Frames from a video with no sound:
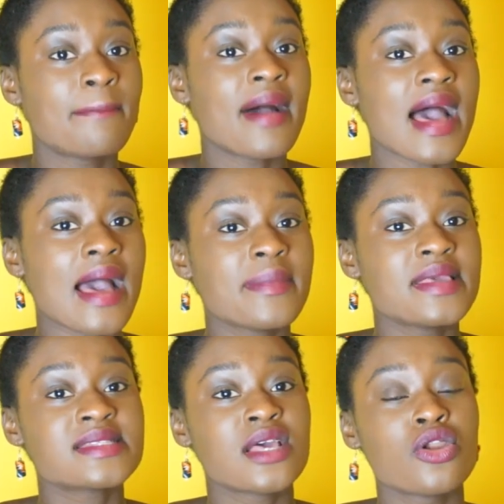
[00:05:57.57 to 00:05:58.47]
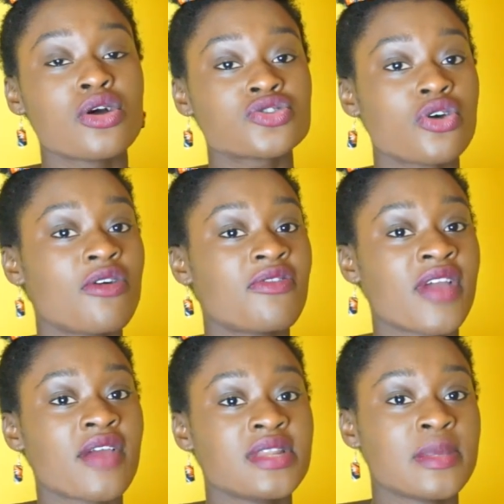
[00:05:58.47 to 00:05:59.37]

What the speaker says: Pa means a lot or very,